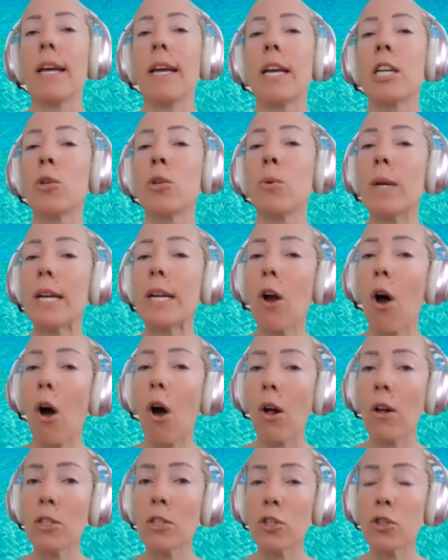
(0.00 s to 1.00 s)
You can
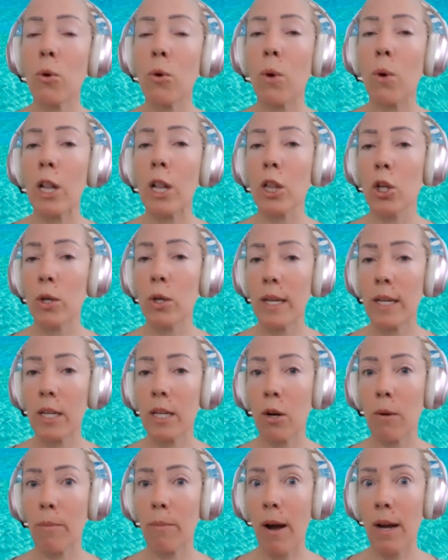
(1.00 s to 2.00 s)
also look at
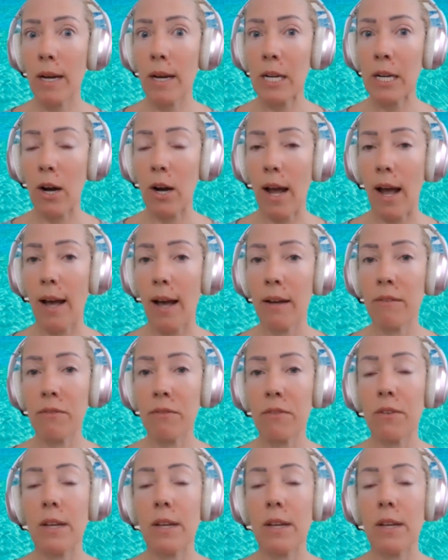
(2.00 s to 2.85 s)
your body graph,